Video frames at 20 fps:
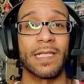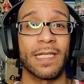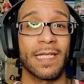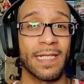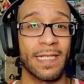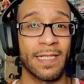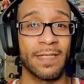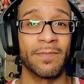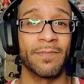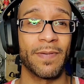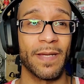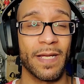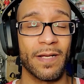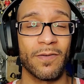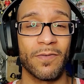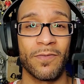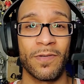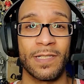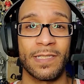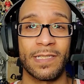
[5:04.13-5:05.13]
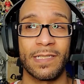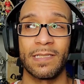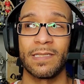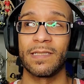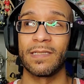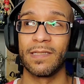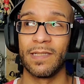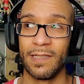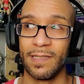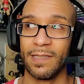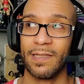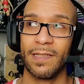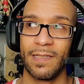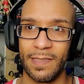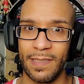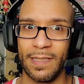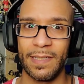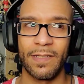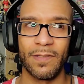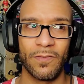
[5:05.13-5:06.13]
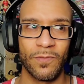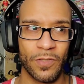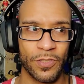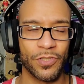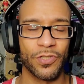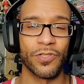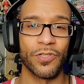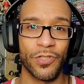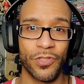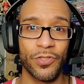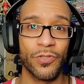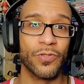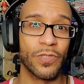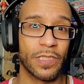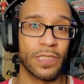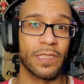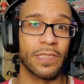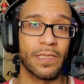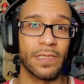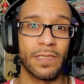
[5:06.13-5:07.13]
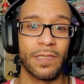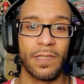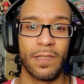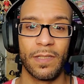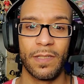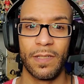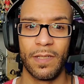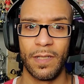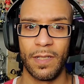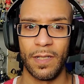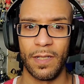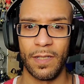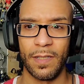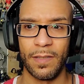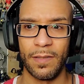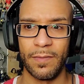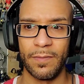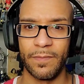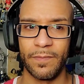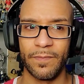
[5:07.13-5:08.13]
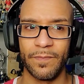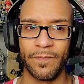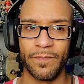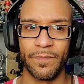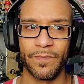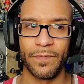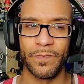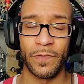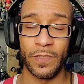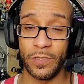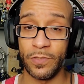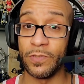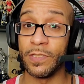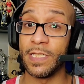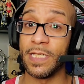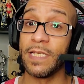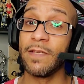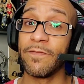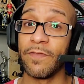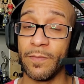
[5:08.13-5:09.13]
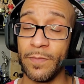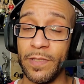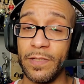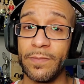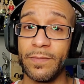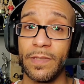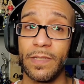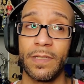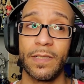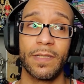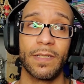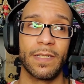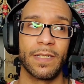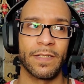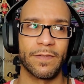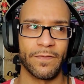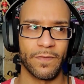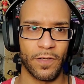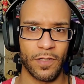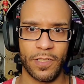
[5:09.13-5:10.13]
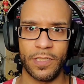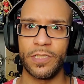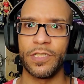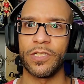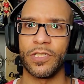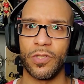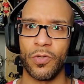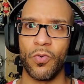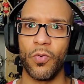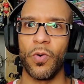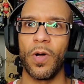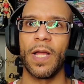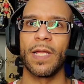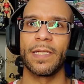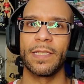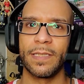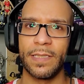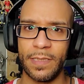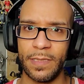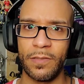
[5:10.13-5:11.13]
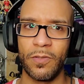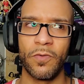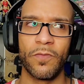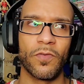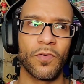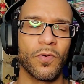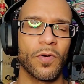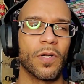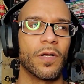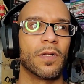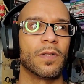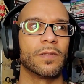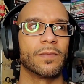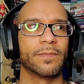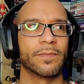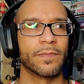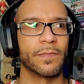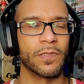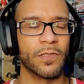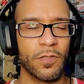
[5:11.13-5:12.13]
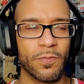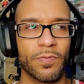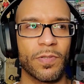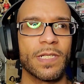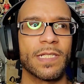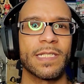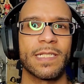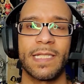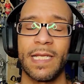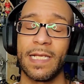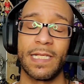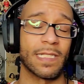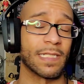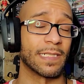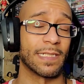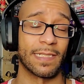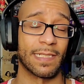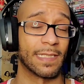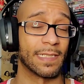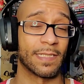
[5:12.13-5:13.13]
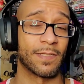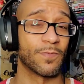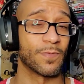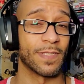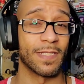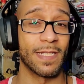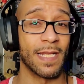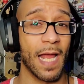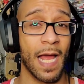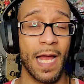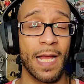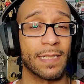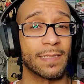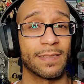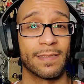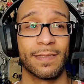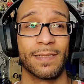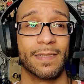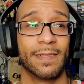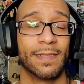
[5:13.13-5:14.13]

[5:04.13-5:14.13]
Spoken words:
like an Impact Wrestling, like what you're usually, what you see from them as far as just the quality and overall, presentation. Like, this was not,